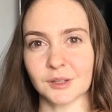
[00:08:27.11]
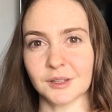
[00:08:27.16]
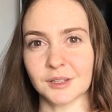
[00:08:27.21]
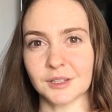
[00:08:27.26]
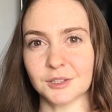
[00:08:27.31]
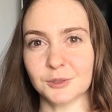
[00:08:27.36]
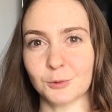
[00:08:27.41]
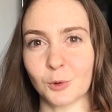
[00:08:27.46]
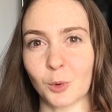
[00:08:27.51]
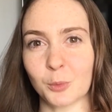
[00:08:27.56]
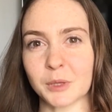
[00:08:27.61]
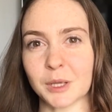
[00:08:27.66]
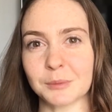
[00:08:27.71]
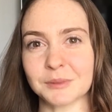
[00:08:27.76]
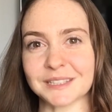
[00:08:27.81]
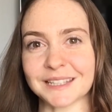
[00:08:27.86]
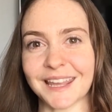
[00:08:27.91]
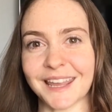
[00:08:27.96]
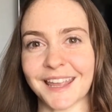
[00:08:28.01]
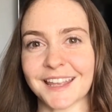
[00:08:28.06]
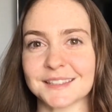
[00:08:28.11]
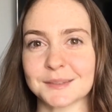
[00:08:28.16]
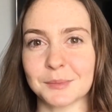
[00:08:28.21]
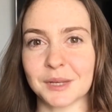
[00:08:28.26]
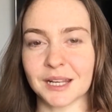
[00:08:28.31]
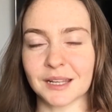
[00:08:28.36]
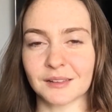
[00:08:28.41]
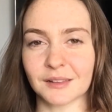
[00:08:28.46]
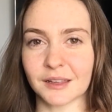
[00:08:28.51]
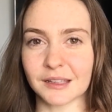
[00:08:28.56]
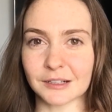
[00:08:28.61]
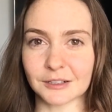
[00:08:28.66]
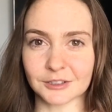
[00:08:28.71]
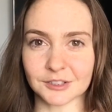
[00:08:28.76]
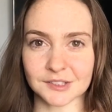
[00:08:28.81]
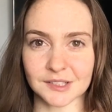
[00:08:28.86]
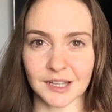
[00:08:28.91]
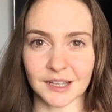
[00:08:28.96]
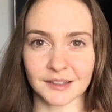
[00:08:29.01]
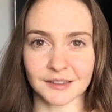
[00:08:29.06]
you won't be able to get as many
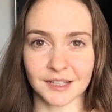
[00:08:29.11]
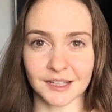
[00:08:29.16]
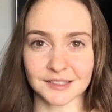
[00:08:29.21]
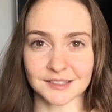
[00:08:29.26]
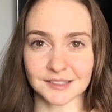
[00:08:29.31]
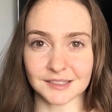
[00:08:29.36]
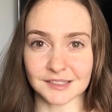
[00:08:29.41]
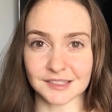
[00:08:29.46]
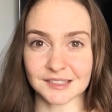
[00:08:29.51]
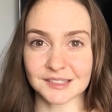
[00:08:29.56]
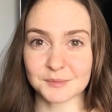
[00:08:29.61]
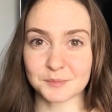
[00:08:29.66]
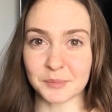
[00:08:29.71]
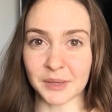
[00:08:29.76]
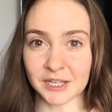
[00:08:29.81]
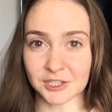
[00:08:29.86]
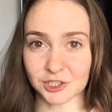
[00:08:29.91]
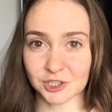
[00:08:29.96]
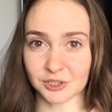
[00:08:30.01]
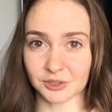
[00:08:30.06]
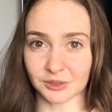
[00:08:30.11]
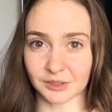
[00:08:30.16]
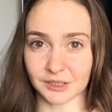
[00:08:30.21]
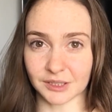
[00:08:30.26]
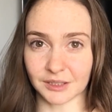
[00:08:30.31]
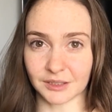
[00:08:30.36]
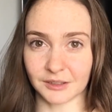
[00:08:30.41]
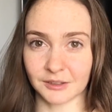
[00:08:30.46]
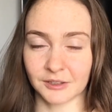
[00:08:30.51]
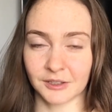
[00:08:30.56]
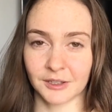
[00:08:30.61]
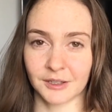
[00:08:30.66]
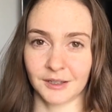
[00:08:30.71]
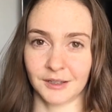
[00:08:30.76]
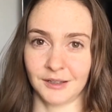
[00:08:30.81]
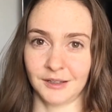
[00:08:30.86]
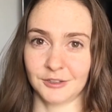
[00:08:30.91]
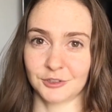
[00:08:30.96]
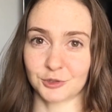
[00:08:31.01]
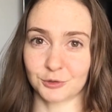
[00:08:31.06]
layers, and that's especially
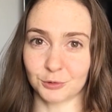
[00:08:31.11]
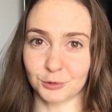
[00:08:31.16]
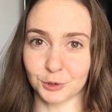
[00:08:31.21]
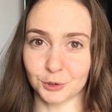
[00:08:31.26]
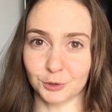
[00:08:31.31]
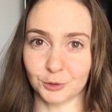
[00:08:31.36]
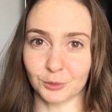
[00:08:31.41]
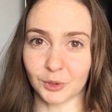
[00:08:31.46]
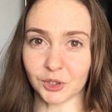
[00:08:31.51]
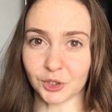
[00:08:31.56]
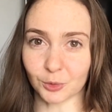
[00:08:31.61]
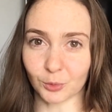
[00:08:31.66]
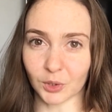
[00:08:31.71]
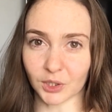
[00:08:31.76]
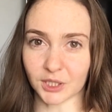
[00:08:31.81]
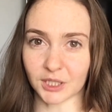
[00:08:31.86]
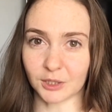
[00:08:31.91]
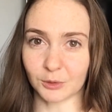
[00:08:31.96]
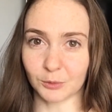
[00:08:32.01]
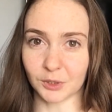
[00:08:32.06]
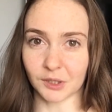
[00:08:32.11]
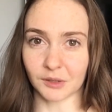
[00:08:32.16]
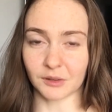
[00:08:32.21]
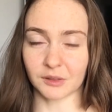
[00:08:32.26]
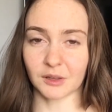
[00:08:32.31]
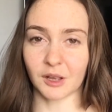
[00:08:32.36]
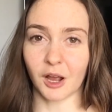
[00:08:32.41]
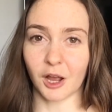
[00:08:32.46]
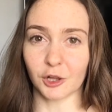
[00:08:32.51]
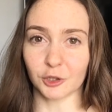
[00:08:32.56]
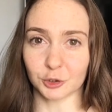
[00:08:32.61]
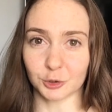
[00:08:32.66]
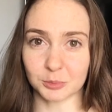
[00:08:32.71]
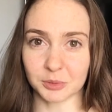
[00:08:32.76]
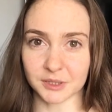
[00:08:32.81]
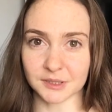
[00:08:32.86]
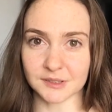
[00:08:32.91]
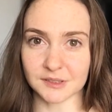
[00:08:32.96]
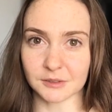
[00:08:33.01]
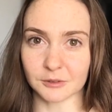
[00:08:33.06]
true when you're working with colored
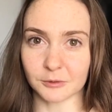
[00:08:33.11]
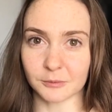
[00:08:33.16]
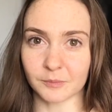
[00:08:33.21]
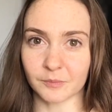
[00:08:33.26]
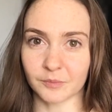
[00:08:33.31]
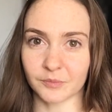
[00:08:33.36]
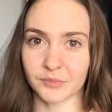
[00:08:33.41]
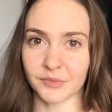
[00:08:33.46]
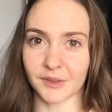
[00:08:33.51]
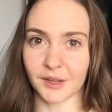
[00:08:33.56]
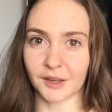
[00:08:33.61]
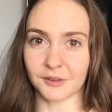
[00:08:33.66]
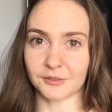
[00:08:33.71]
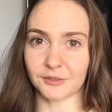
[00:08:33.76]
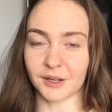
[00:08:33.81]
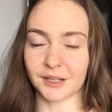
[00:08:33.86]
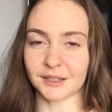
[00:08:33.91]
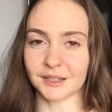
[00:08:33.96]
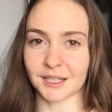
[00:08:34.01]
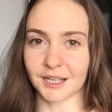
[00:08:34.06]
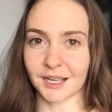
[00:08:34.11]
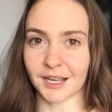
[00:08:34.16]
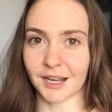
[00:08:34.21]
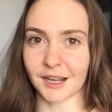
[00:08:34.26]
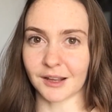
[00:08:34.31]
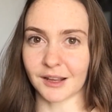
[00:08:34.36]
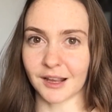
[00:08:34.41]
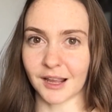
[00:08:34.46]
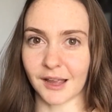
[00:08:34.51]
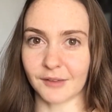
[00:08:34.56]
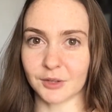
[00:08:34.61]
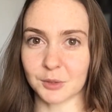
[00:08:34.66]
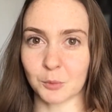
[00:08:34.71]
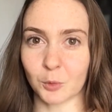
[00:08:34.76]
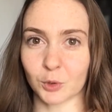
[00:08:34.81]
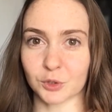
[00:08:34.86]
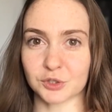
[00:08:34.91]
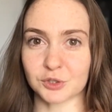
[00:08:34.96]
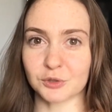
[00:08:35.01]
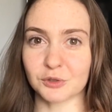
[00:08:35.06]
pencil. I find that having
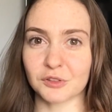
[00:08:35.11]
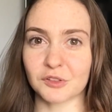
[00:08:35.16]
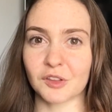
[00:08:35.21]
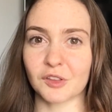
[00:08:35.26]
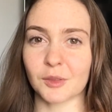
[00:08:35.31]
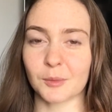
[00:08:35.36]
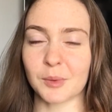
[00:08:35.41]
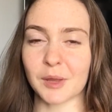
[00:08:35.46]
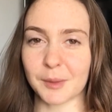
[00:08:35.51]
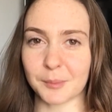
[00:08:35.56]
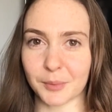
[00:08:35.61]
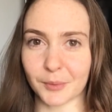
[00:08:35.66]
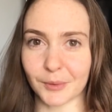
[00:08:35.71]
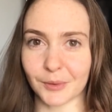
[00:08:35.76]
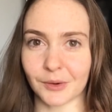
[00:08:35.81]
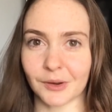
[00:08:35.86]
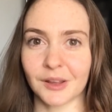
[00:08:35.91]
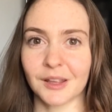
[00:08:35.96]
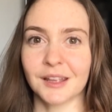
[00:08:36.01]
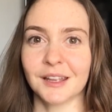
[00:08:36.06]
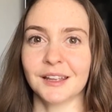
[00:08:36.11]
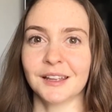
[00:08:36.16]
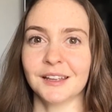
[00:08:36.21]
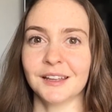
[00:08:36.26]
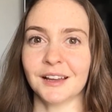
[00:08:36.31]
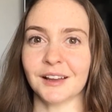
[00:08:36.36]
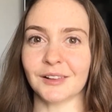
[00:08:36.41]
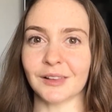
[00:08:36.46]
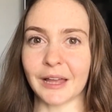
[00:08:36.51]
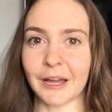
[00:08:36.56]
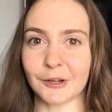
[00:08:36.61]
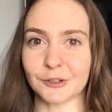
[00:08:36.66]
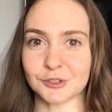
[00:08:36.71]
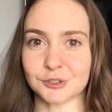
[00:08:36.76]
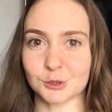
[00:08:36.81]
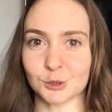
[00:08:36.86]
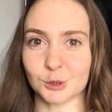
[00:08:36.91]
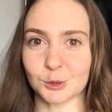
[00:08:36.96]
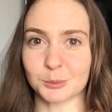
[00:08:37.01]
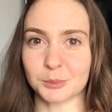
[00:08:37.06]
more tooth to the paper allows
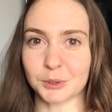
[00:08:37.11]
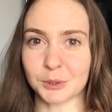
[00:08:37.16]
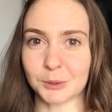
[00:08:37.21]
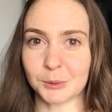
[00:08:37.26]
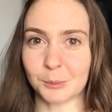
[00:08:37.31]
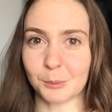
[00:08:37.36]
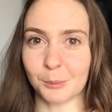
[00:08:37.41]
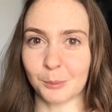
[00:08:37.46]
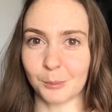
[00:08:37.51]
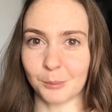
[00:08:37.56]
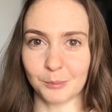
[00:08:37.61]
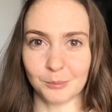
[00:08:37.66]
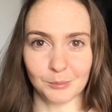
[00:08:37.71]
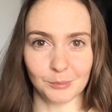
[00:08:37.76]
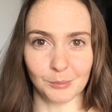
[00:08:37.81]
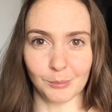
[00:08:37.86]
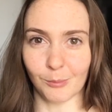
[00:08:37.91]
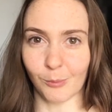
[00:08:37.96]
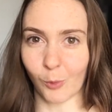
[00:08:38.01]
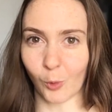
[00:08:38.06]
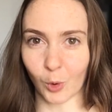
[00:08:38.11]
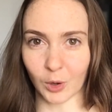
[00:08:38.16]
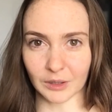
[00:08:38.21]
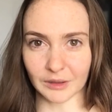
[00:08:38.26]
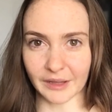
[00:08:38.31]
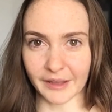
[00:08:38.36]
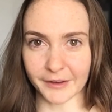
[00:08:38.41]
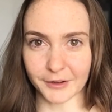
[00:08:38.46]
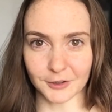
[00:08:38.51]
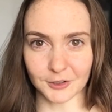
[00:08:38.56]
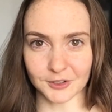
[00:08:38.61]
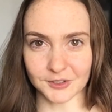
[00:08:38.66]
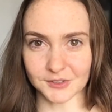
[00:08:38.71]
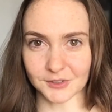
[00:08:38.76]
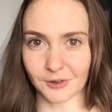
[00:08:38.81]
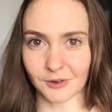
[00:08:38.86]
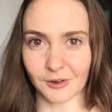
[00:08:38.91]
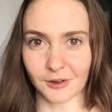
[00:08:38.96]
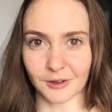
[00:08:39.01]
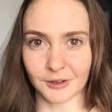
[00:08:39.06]
you to put more layers
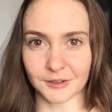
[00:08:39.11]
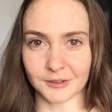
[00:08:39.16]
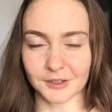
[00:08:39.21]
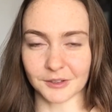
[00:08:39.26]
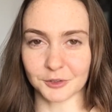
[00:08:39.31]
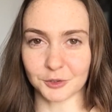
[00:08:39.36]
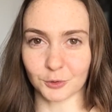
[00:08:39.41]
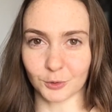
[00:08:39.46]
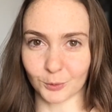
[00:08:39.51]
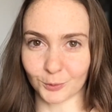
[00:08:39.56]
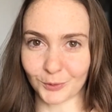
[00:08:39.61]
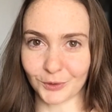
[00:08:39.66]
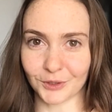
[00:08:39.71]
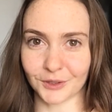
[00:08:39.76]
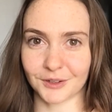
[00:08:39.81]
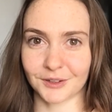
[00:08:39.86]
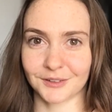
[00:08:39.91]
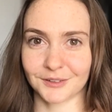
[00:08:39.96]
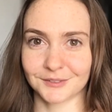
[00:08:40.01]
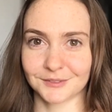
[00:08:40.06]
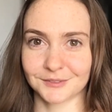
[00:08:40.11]
on your work.